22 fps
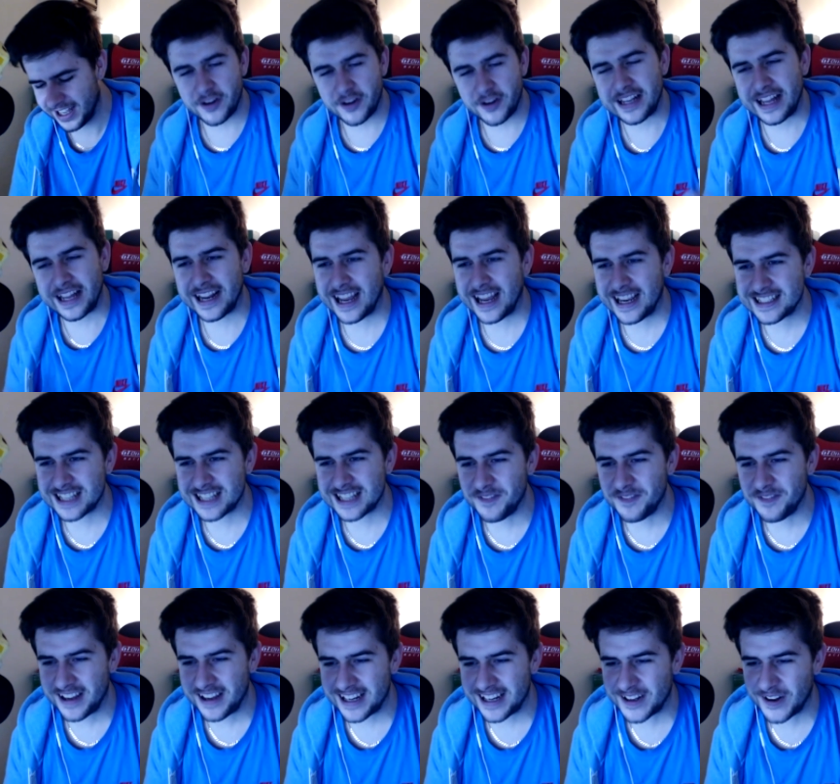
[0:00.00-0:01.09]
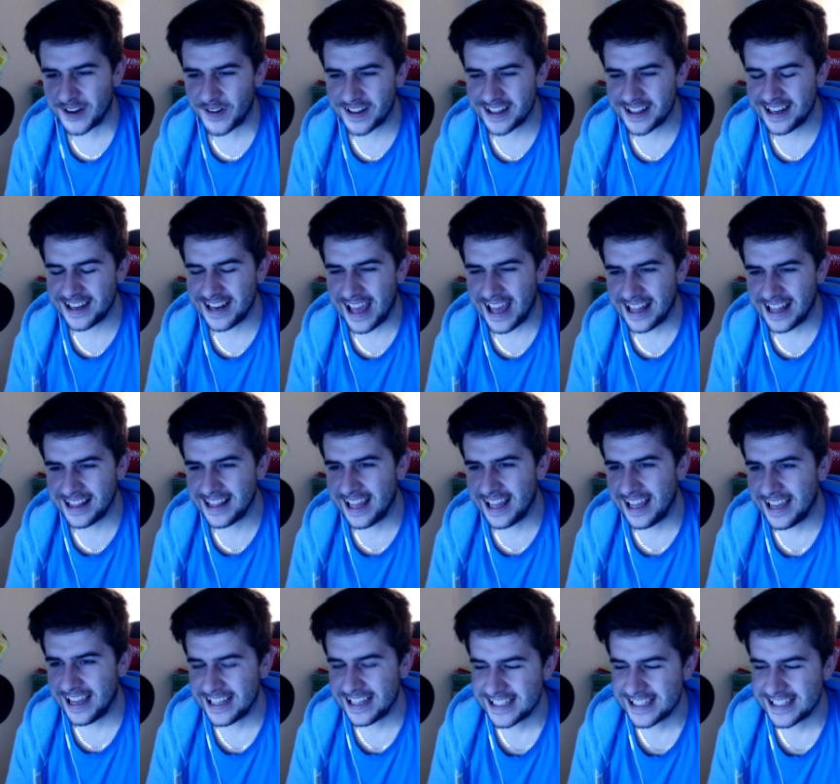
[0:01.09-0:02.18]
Alright then guys, I'm gonna call it an end
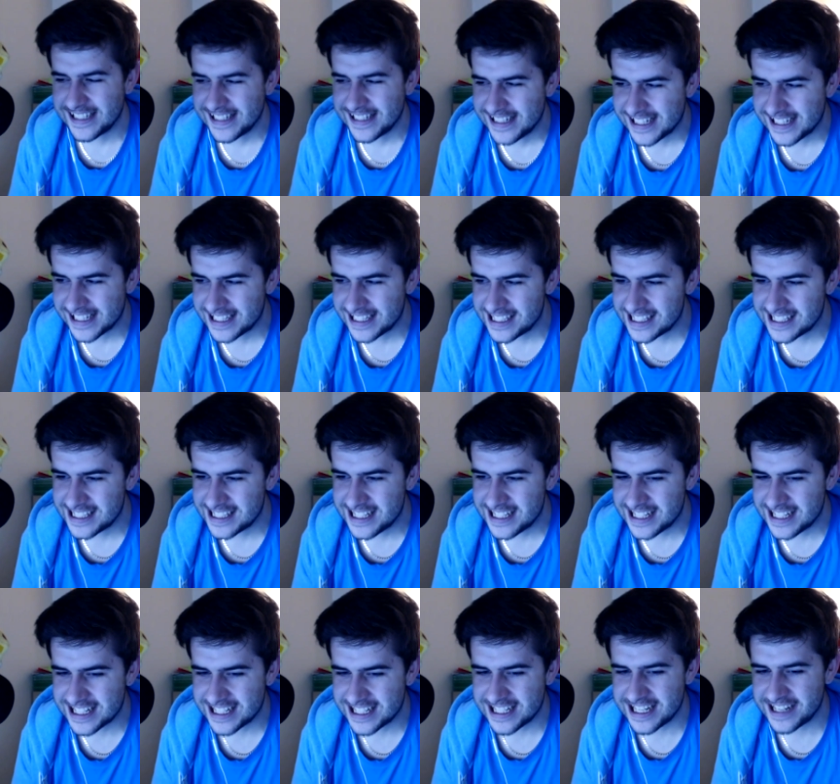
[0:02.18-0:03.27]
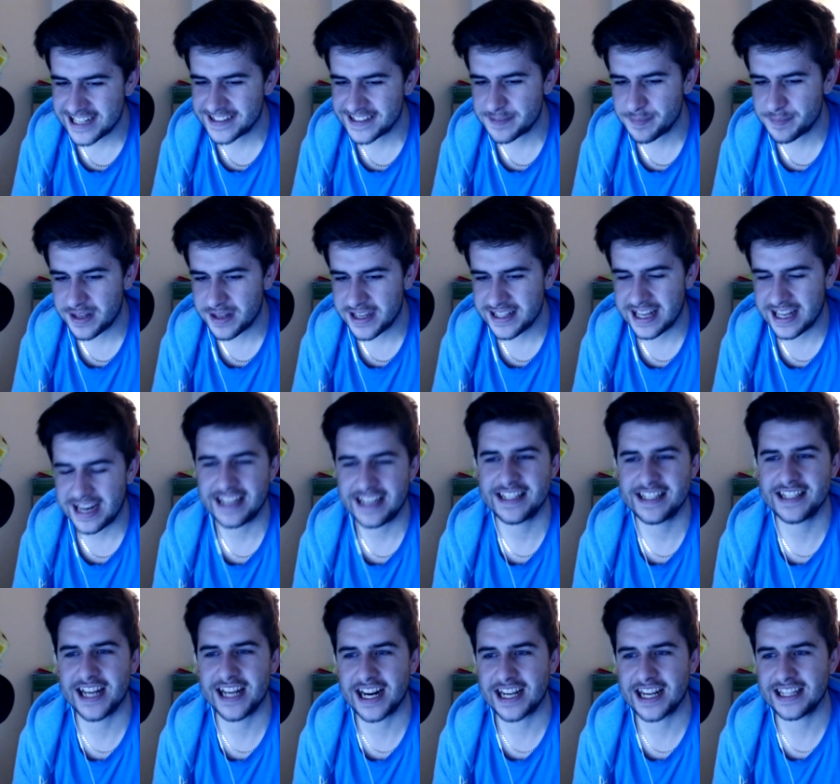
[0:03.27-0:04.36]
there. Just to, to, to explain that I
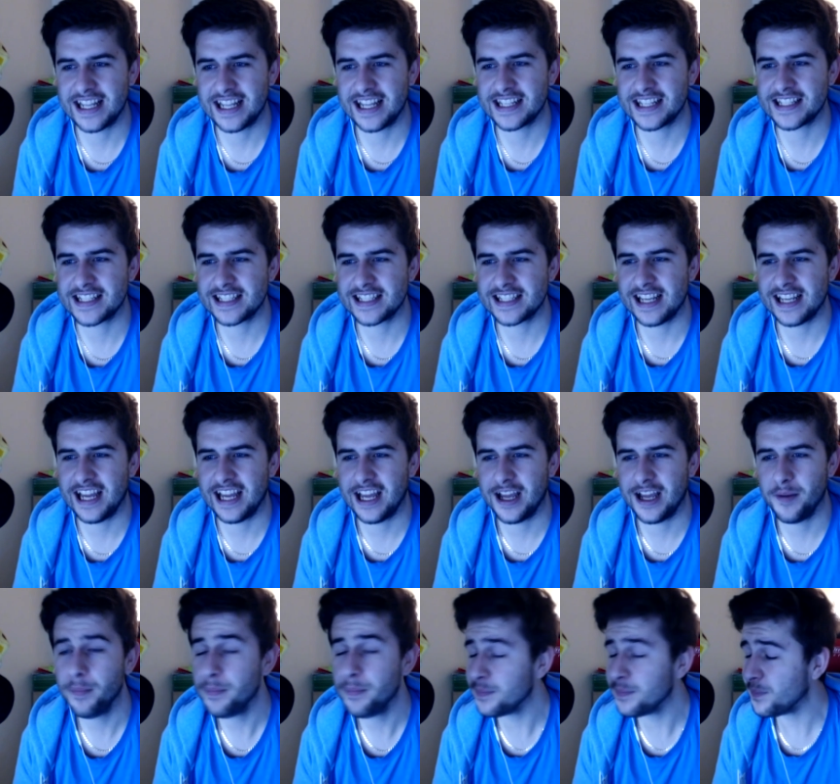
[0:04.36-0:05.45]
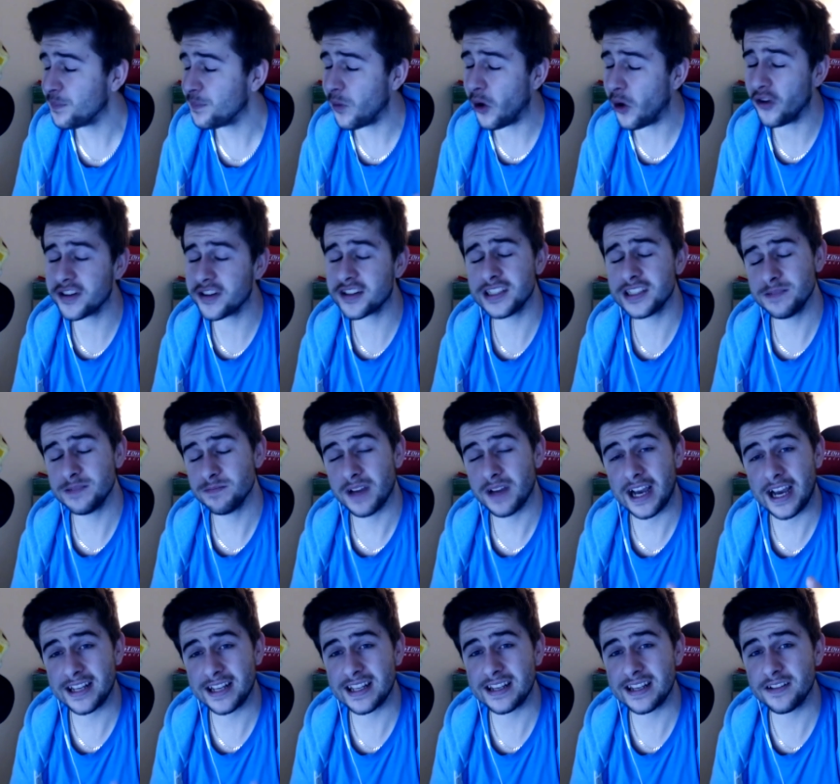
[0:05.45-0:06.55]
suck at this. Um, honestly,
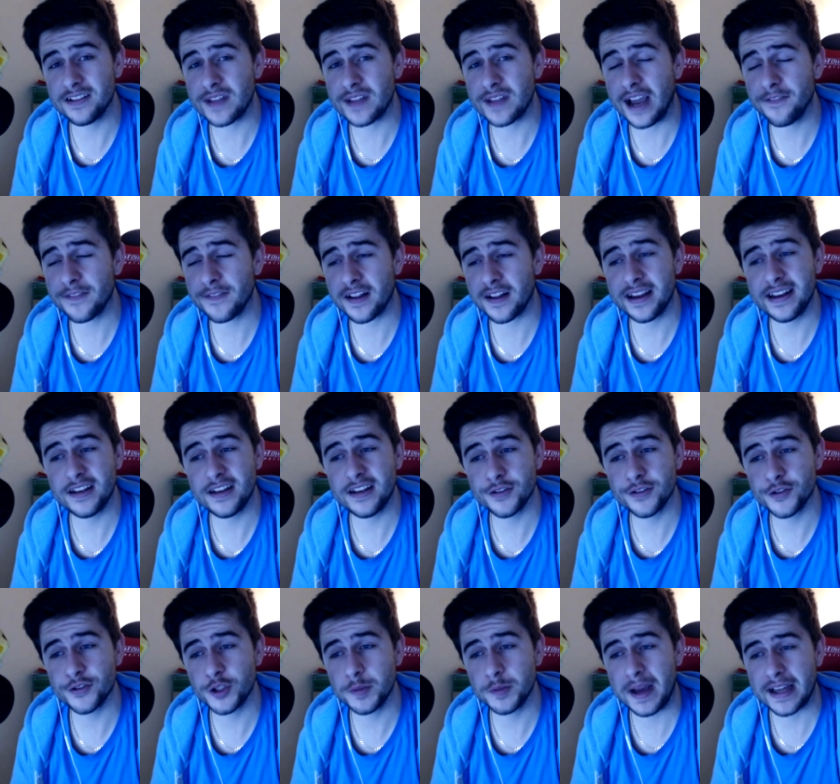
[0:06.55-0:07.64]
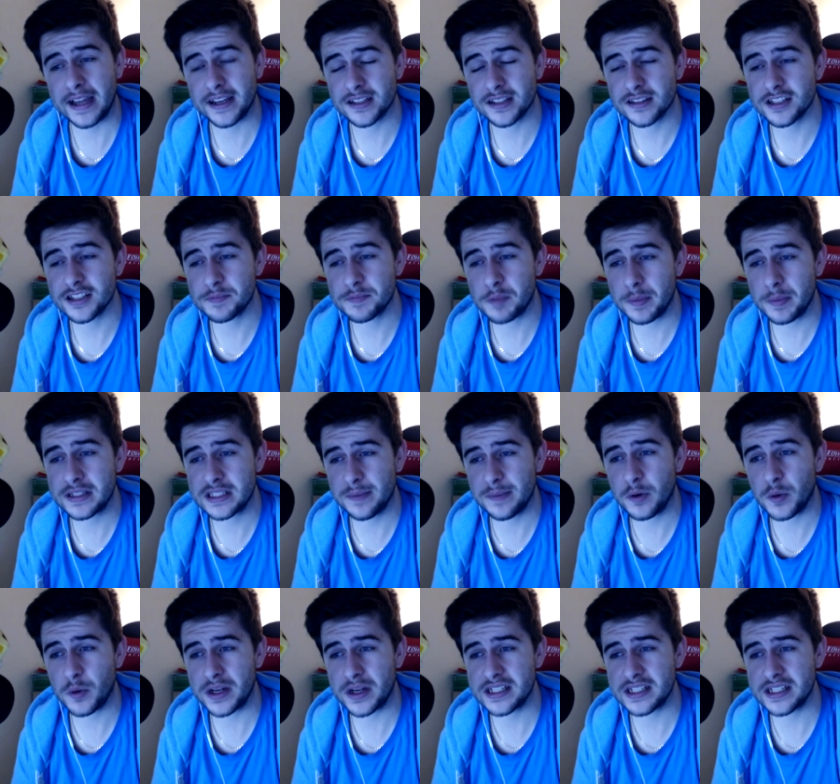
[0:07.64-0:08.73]
I didn't. I felt I didn't do too bad. There's probably
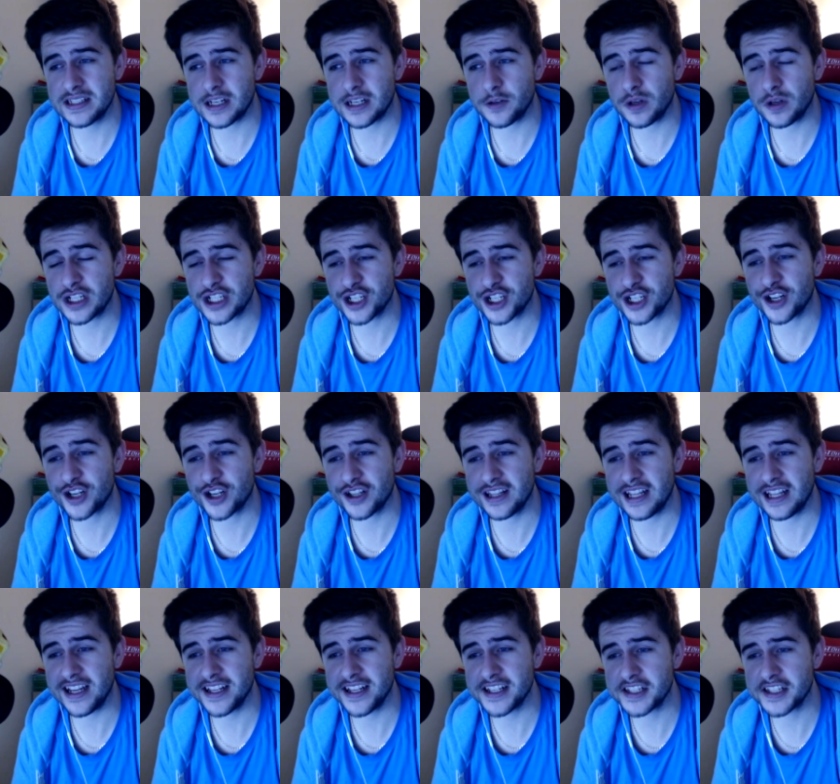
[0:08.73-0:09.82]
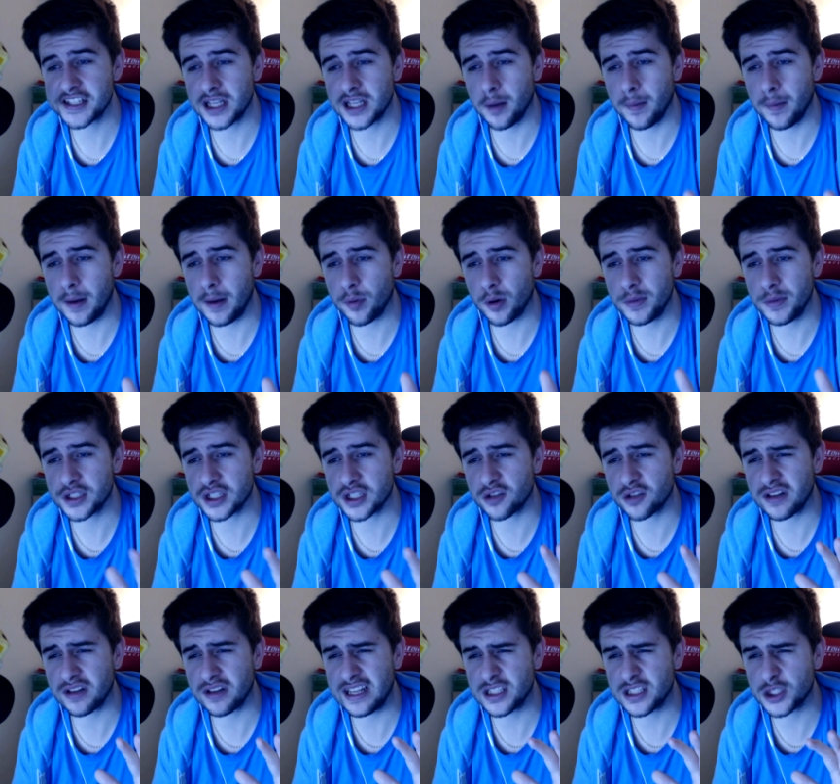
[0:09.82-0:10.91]
some questions I really should have got there. Some I probably should have
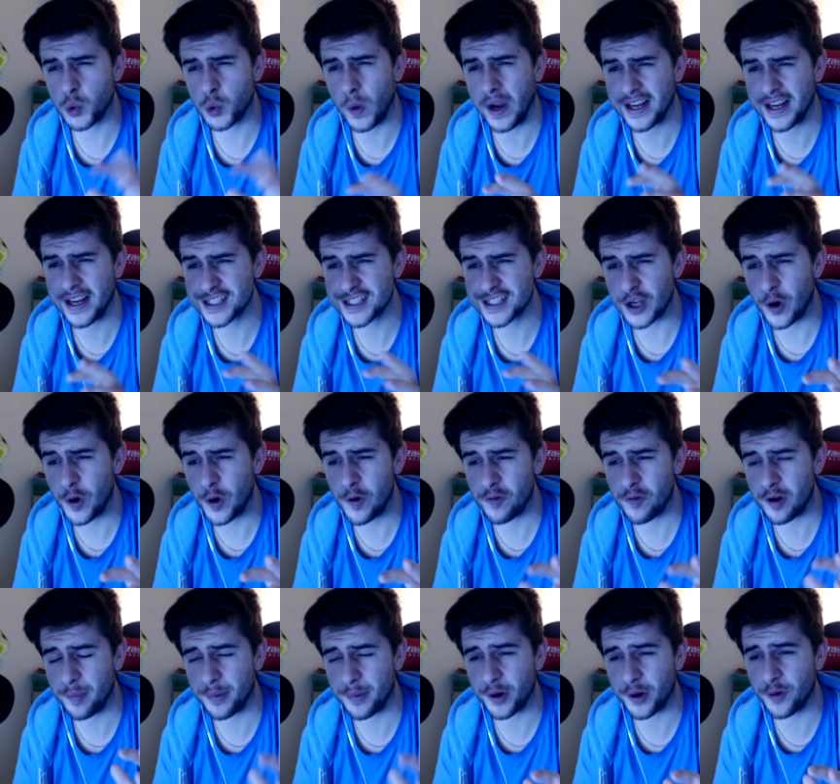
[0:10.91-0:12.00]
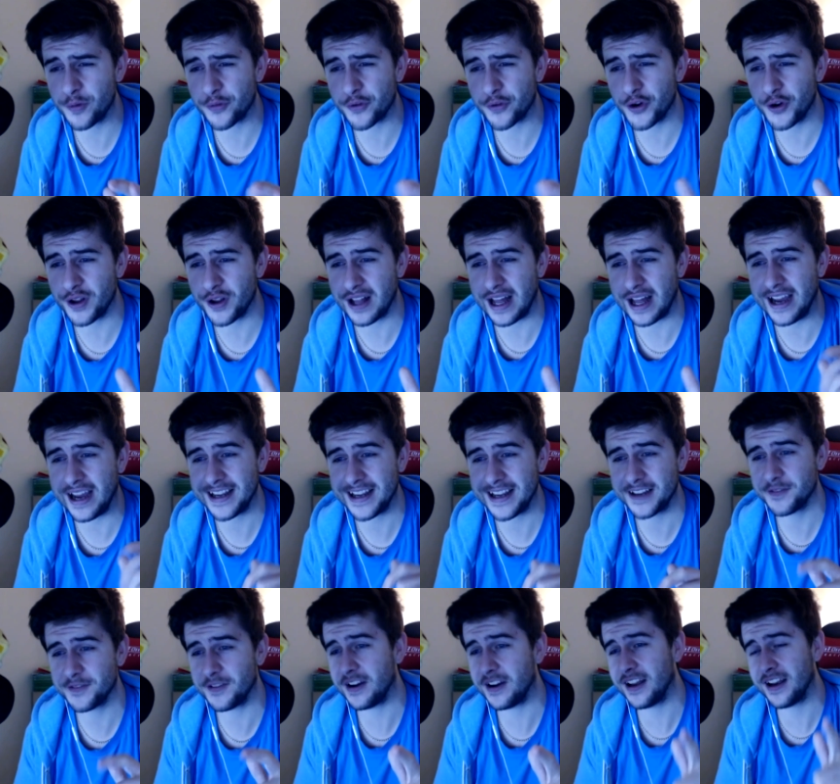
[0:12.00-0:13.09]
read twice over. But overall, I
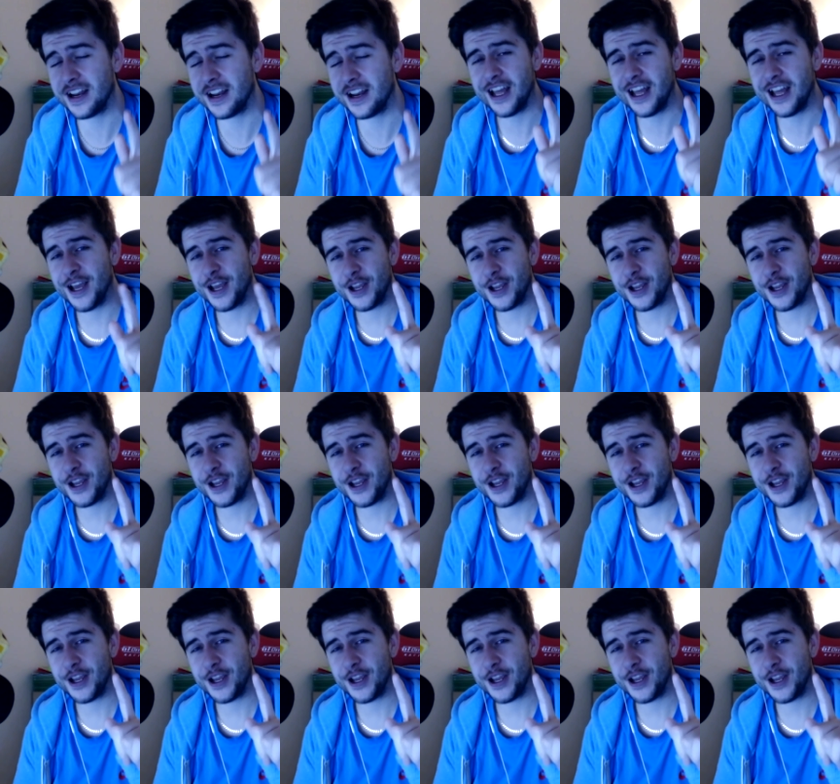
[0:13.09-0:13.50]
had fun.